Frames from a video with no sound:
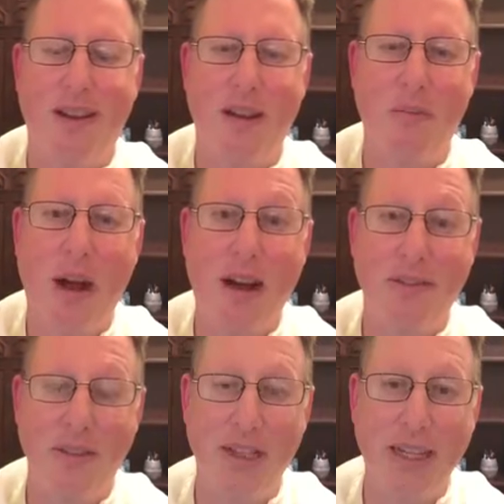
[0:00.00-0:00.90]
Our
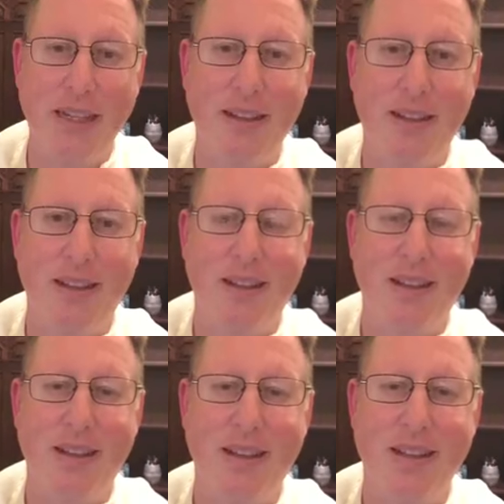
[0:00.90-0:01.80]
poverty
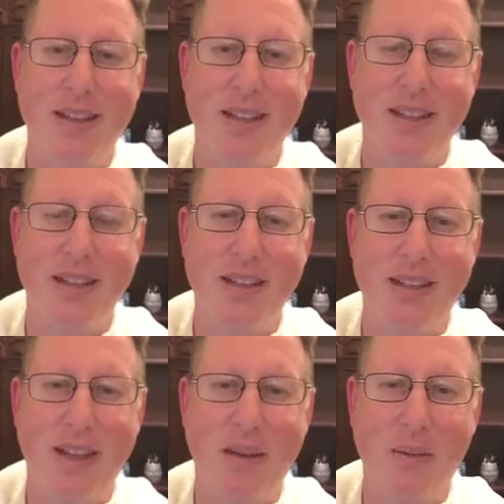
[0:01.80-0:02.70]
tells
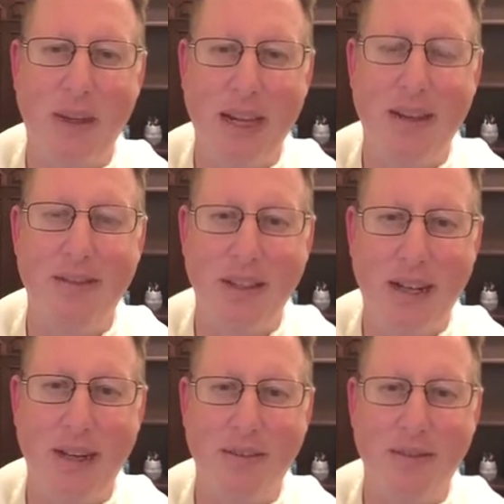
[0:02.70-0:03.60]
us that we have
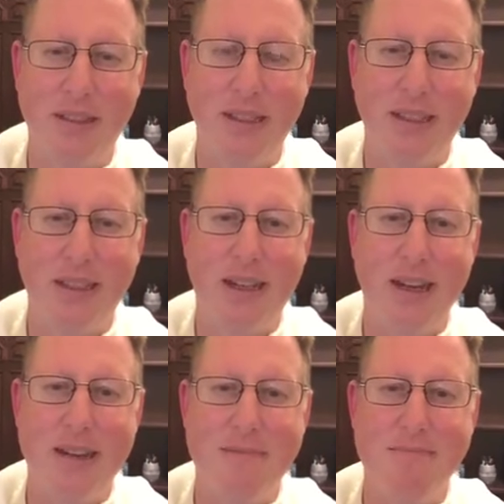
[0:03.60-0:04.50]
enough
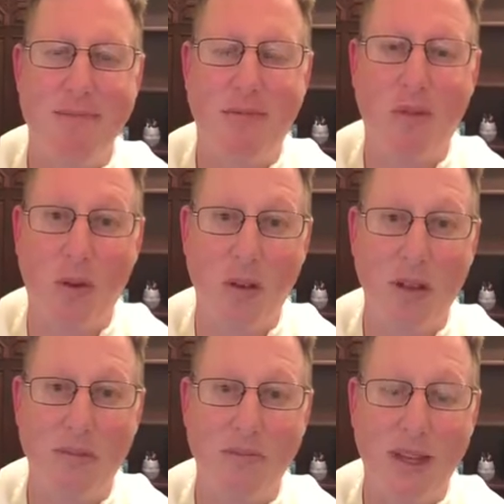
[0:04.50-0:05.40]

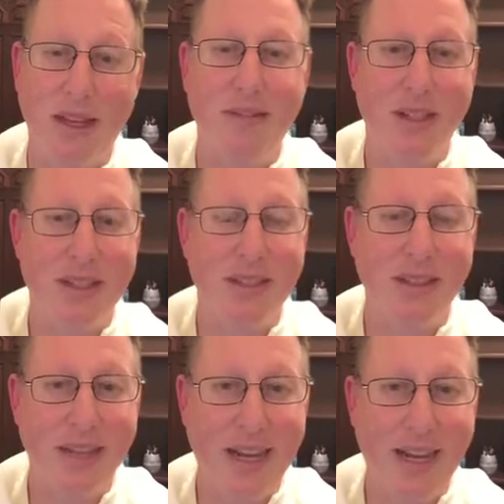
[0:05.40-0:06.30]
for every
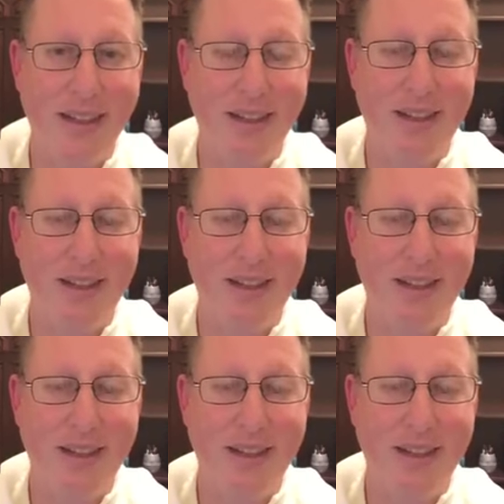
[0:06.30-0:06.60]
single day.